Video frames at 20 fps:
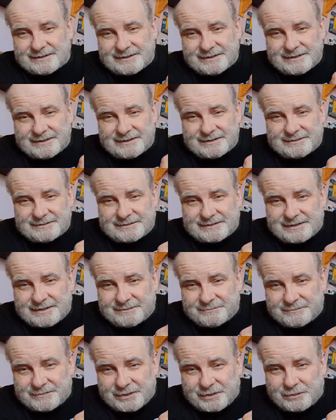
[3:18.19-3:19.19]
And
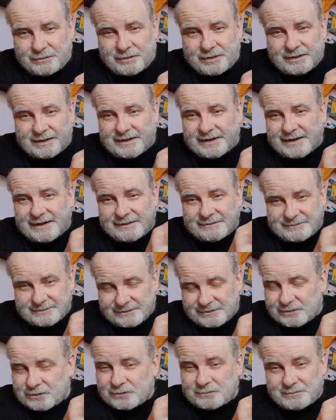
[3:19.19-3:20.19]
the quality, I
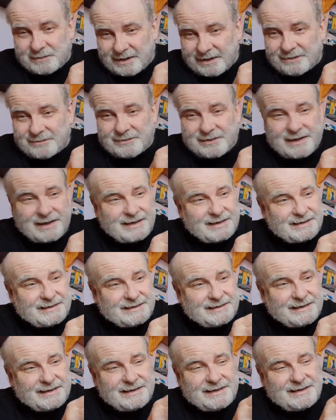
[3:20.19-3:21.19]
think, should be
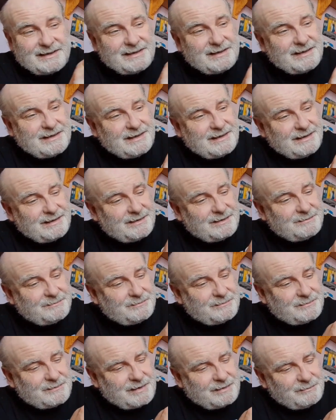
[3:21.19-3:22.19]
okay.
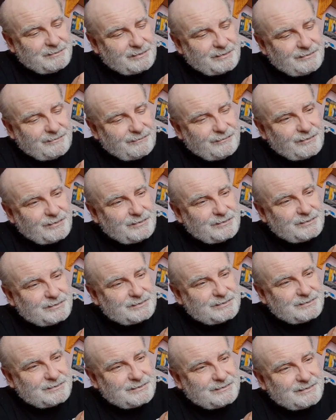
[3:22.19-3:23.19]
I'm looking
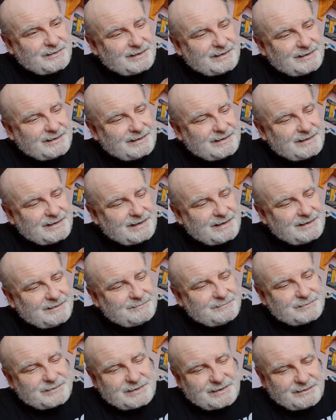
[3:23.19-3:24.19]
forward to it, really.
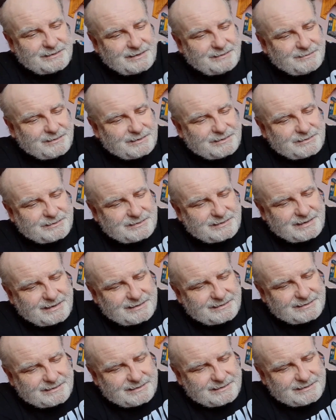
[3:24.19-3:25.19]
So let me just
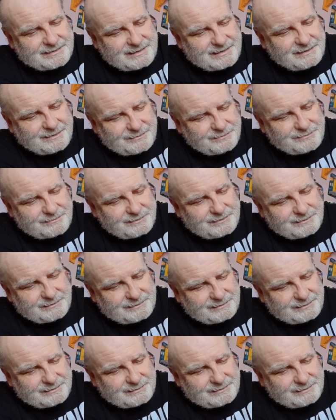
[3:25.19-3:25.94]
take these out.